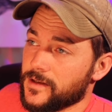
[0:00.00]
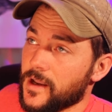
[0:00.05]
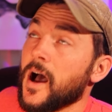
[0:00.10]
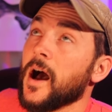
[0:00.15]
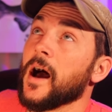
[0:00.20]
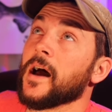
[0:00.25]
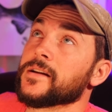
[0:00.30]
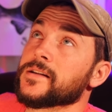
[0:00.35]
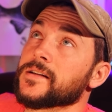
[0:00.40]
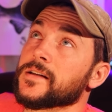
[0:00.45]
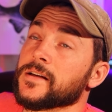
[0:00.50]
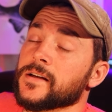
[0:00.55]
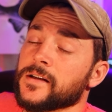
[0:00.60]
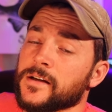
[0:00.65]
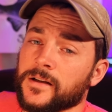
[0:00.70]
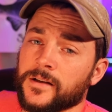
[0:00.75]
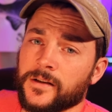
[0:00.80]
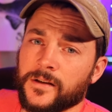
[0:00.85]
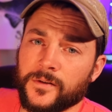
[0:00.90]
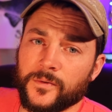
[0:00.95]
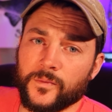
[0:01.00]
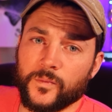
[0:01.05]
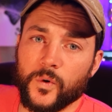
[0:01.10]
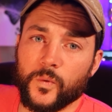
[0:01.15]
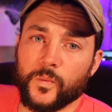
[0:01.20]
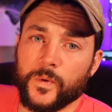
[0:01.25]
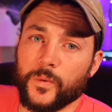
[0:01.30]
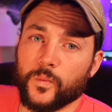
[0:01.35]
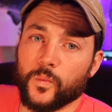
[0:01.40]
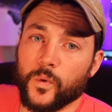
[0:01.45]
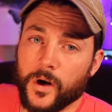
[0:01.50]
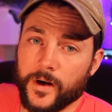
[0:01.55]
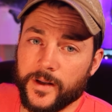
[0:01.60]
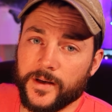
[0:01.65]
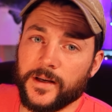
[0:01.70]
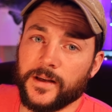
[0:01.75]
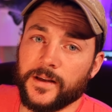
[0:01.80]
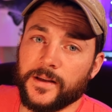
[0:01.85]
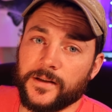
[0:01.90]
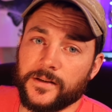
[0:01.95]
not what we
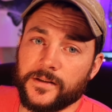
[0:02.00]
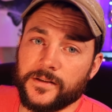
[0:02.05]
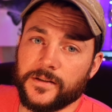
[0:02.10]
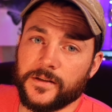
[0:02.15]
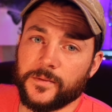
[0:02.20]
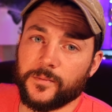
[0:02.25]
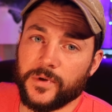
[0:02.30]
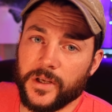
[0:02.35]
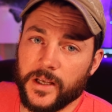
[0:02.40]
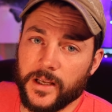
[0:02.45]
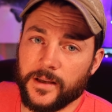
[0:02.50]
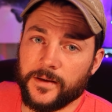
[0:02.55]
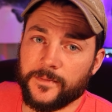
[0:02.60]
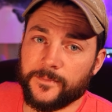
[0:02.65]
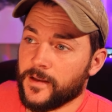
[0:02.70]
wanted it to be.